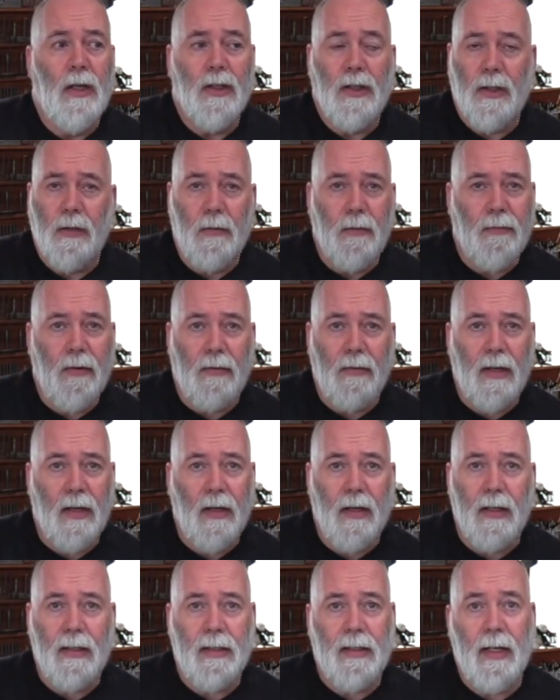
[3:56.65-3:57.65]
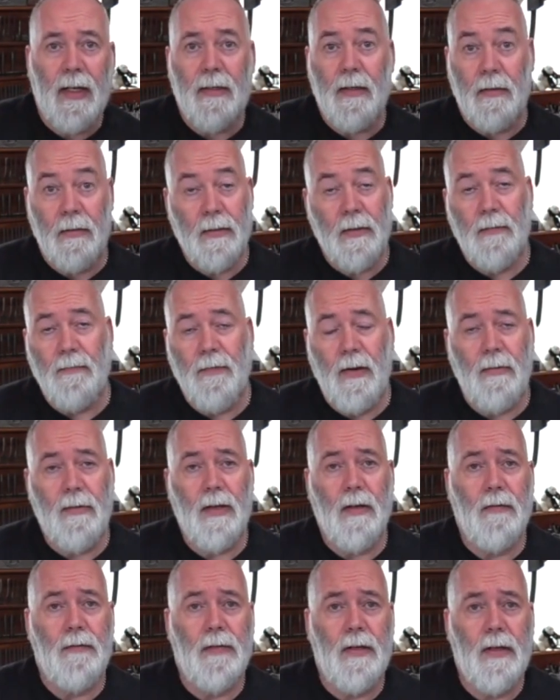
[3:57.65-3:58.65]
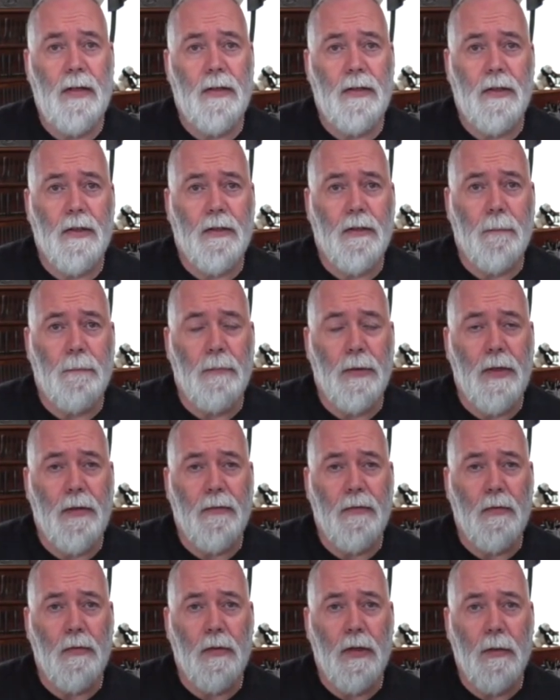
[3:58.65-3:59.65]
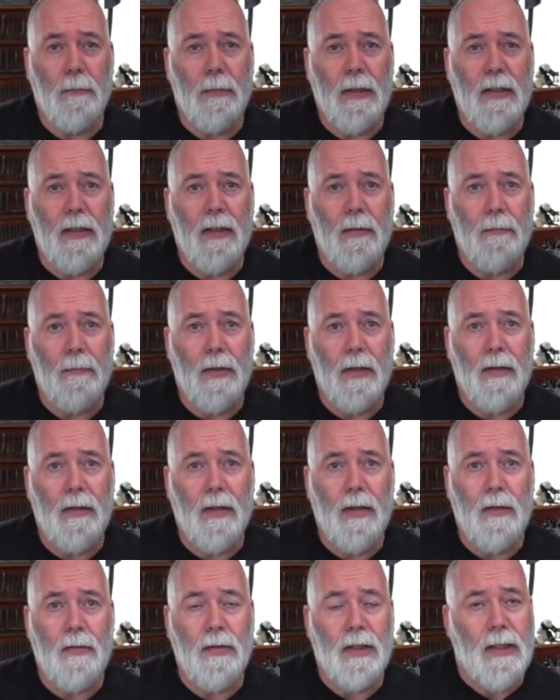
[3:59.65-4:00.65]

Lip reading: to a very high standard, and some very old furniture, some beautiful work being done by those.